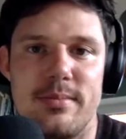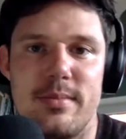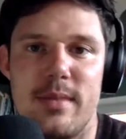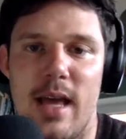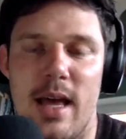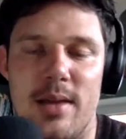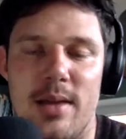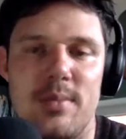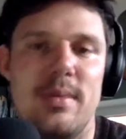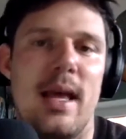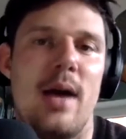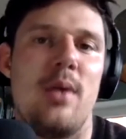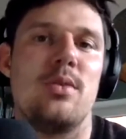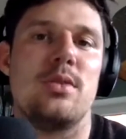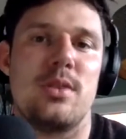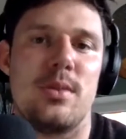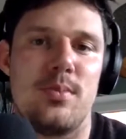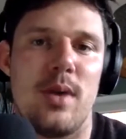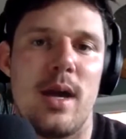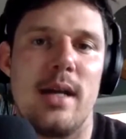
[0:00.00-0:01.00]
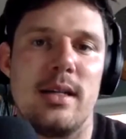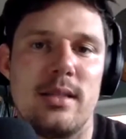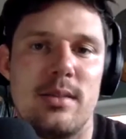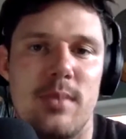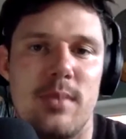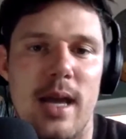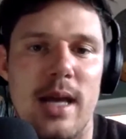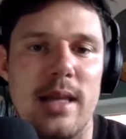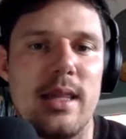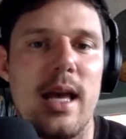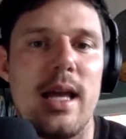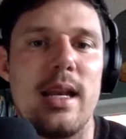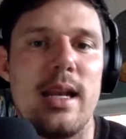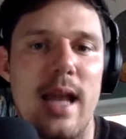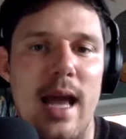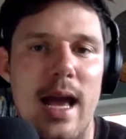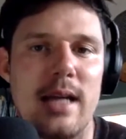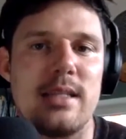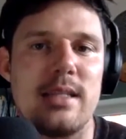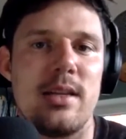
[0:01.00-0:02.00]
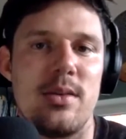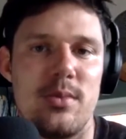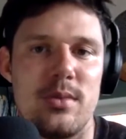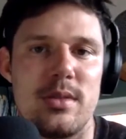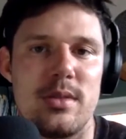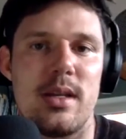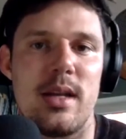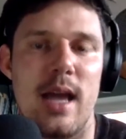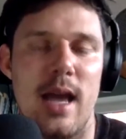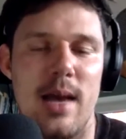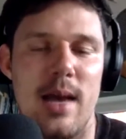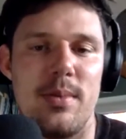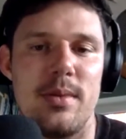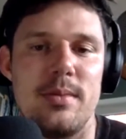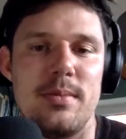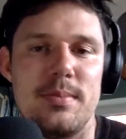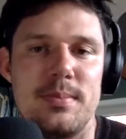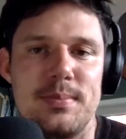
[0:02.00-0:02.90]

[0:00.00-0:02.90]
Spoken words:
That was surprising me. I thought an accident was going to happen.